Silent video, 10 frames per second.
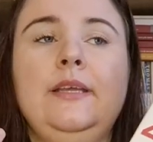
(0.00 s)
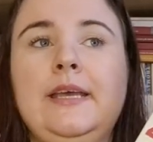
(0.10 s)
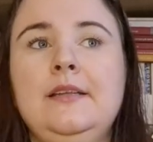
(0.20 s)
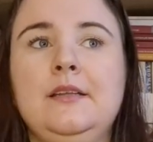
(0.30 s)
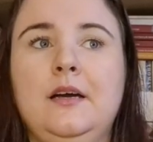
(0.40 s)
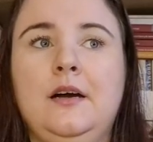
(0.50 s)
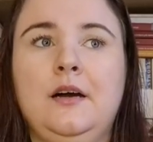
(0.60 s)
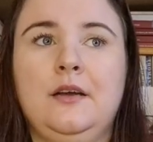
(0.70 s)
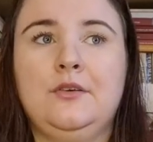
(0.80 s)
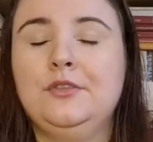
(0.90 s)
can
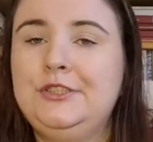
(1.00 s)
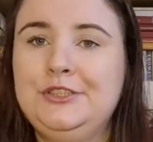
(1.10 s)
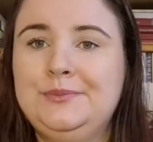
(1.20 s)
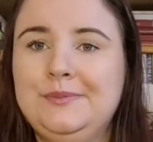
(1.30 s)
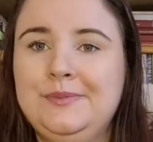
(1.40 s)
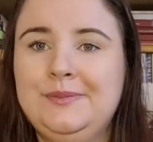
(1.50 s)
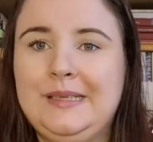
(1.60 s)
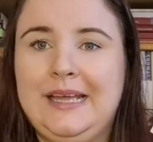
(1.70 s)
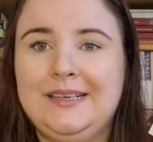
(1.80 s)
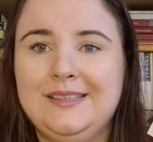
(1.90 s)
uh, consume
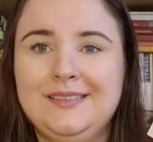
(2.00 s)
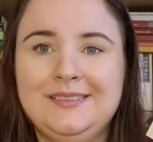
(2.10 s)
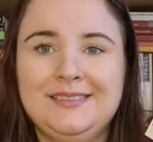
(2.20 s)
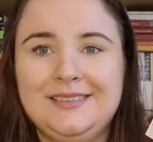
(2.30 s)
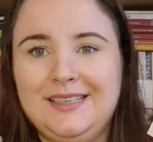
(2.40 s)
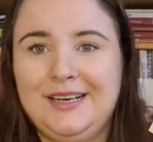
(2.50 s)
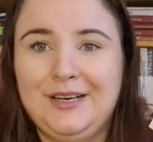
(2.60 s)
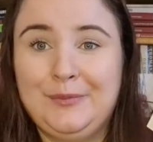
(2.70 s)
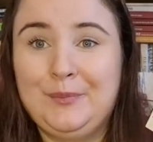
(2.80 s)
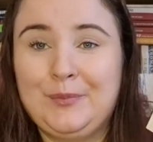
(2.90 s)
like
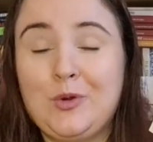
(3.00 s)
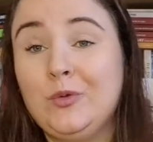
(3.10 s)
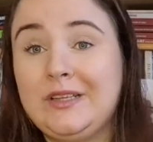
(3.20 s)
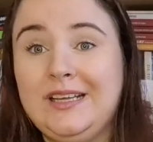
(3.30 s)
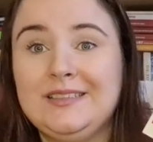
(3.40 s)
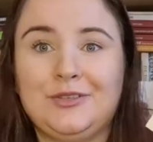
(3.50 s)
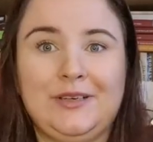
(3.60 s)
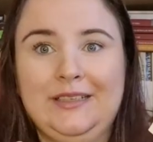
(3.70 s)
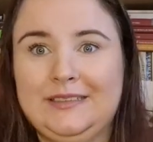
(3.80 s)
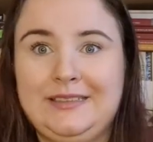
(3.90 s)
um, content or
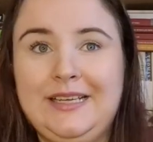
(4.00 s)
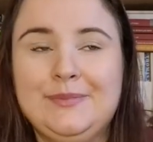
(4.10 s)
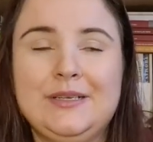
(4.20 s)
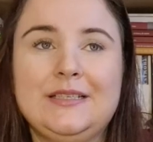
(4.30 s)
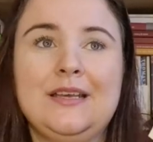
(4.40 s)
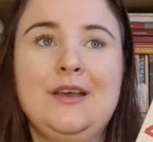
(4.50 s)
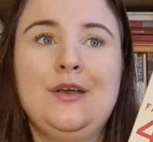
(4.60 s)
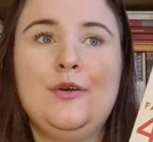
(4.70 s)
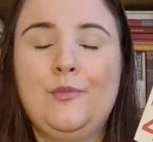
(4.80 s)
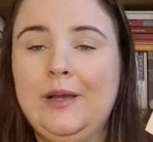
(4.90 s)
entertainment
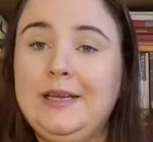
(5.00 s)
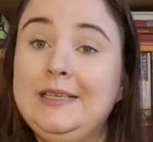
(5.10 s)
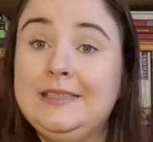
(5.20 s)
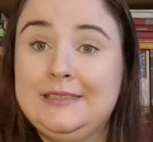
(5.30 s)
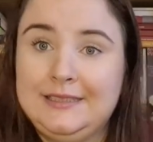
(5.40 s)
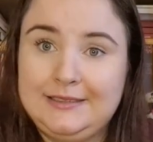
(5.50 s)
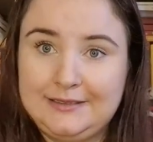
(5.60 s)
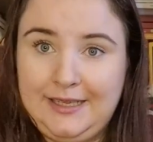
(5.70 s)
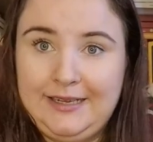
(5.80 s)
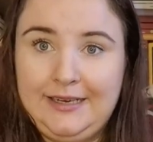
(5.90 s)
when it is
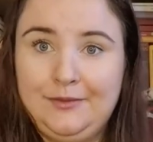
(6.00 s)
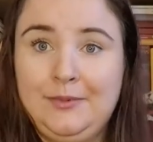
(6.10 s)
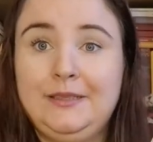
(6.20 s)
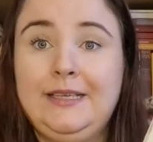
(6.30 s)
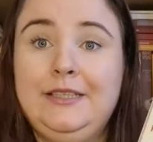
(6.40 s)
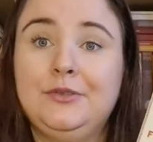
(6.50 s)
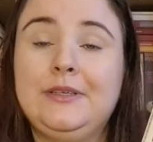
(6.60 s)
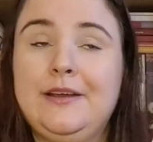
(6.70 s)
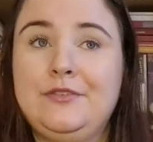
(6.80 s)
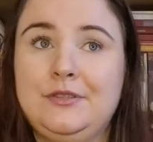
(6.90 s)
entertaining when they don't
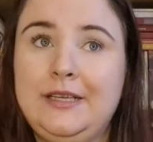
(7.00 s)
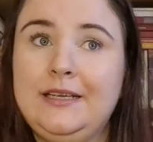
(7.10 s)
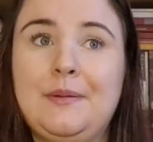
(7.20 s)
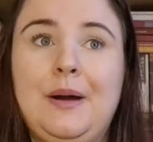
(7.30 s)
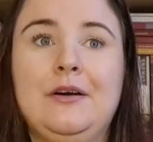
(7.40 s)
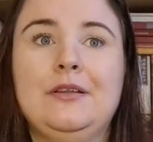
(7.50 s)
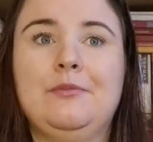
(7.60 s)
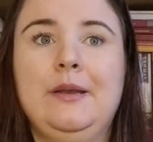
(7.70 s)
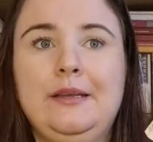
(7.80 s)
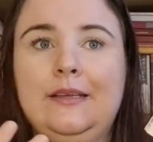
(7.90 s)
have to think about it
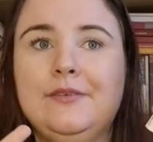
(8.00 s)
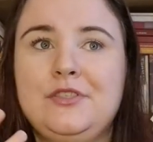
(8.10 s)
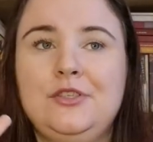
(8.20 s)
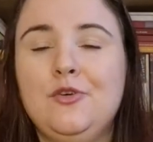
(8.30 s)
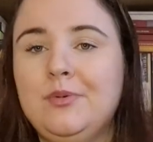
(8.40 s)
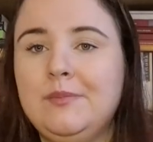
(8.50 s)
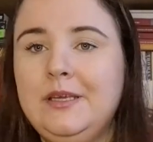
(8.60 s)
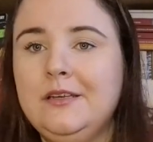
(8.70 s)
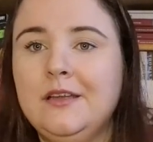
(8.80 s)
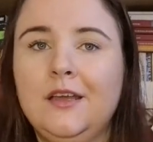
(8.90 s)
when it gives
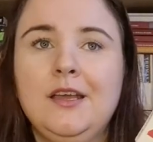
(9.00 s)
dopamine